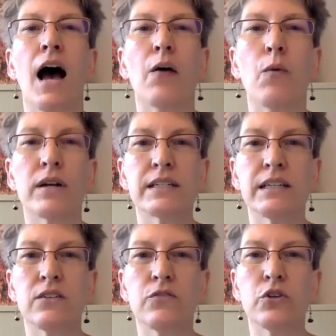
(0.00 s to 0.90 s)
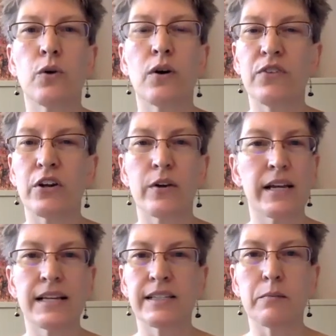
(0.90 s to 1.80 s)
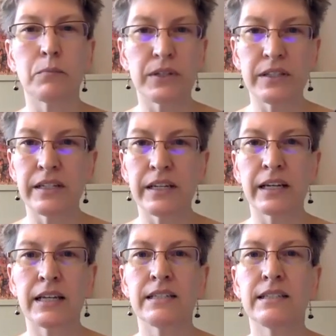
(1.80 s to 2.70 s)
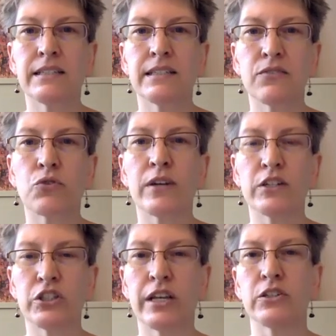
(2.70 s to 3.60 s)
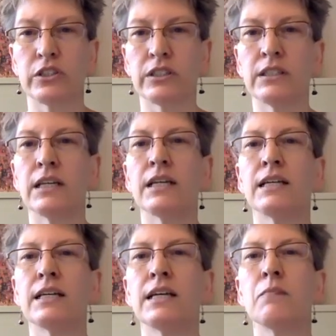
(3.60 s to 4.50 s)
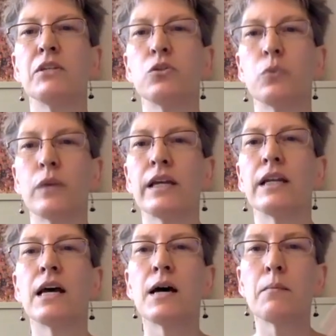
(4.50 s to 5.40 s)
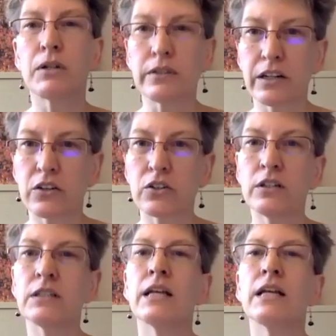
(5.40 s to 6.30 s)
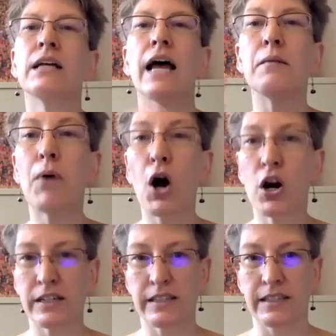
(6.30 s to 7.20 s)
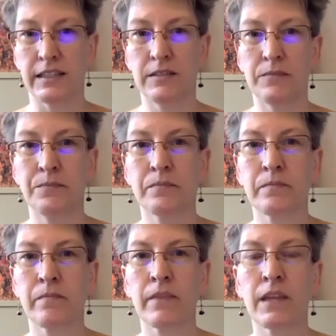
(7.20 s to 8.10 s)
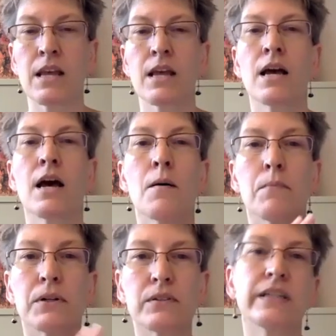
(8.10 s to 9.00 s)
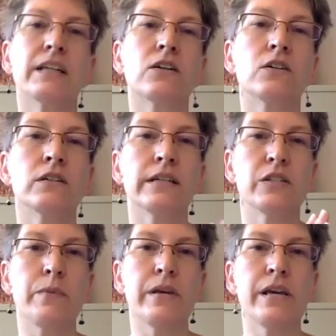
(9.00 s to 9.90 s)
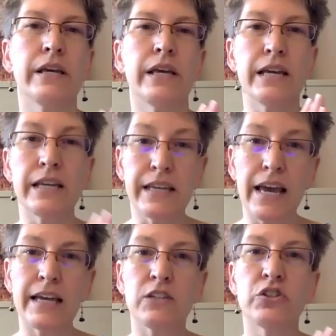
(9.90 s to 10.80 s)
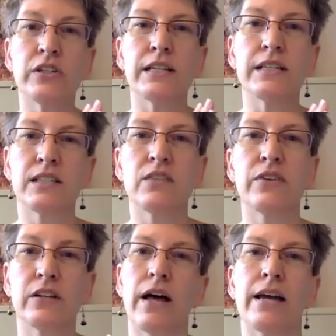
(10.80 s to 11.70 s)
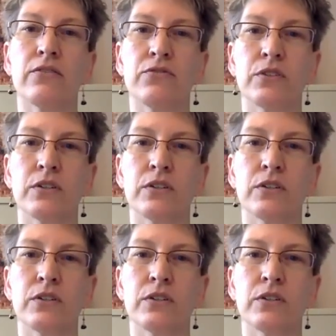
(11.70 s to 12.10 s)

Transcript: I want to give you a very simplistic differentiation between political and partisan. Political is being engaged in civic life.